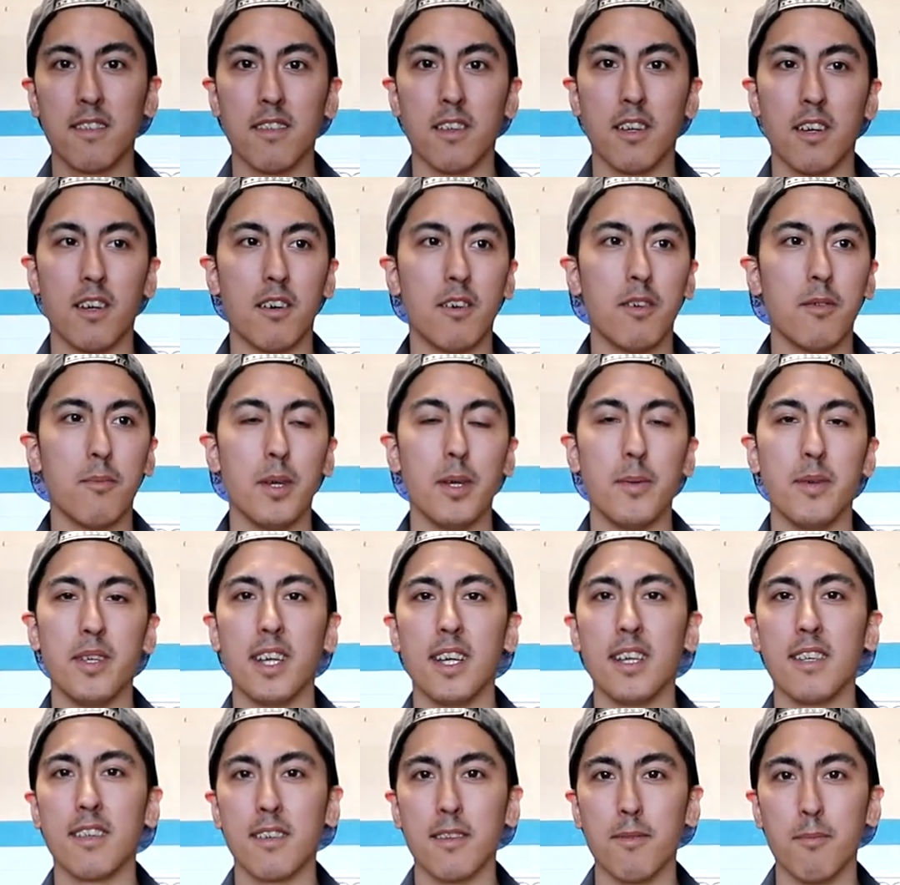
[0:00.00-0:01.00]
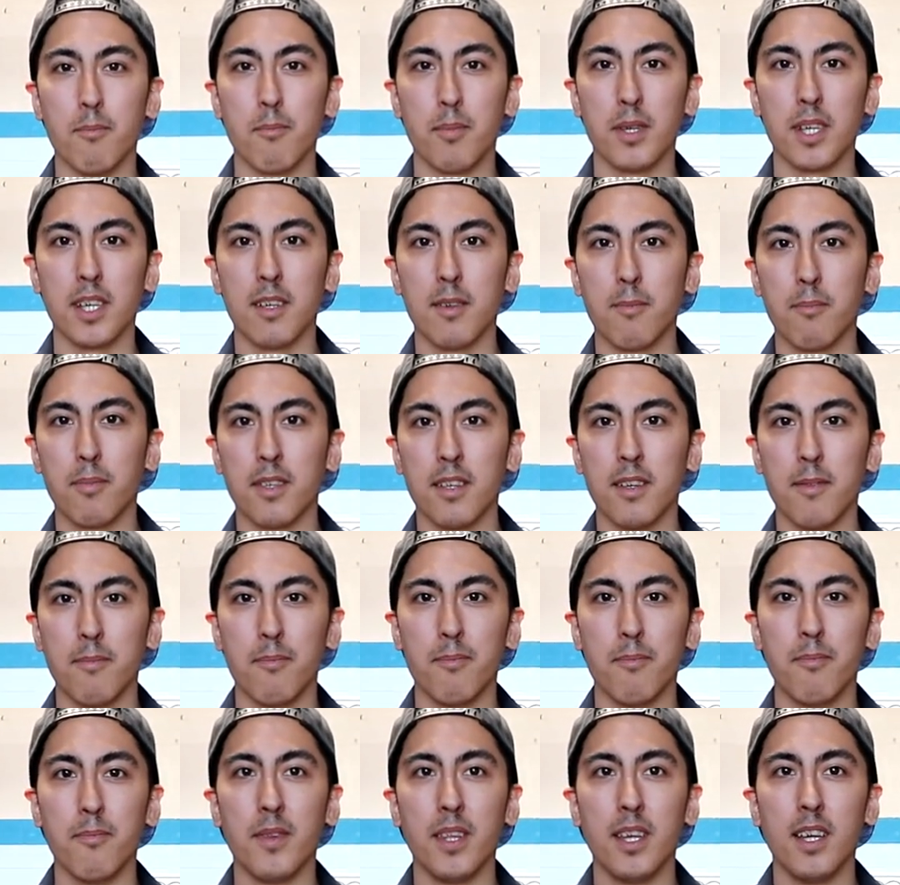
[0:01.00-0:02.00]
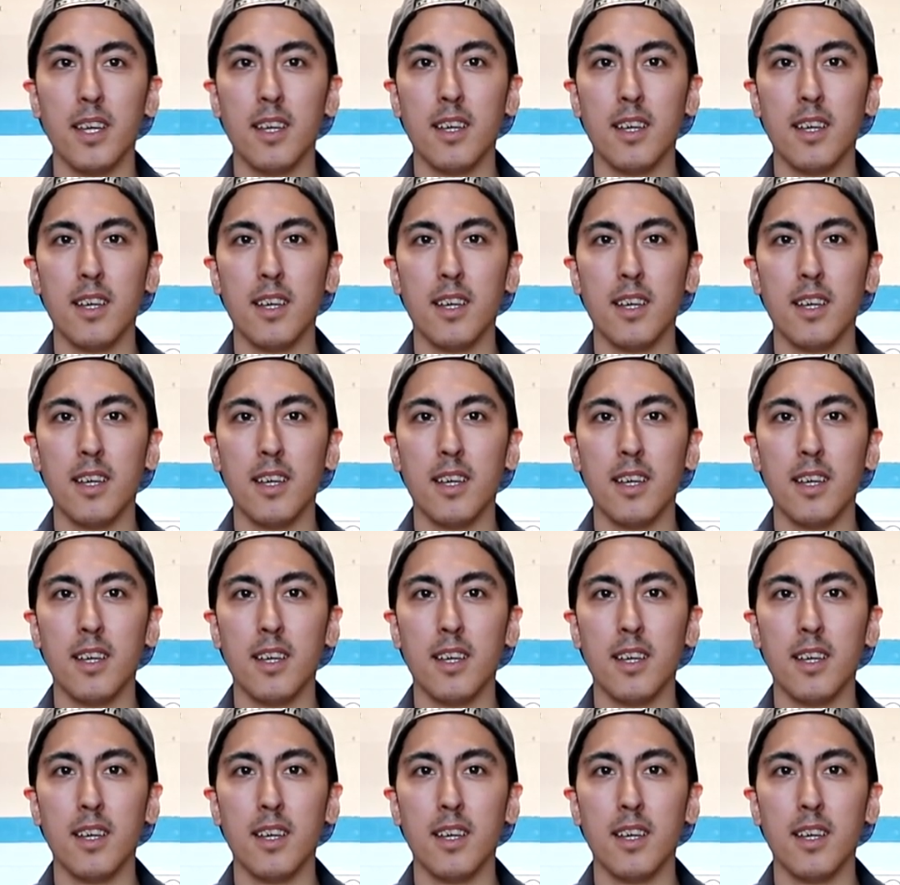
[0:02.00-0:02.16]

So maybe you guys can pick up some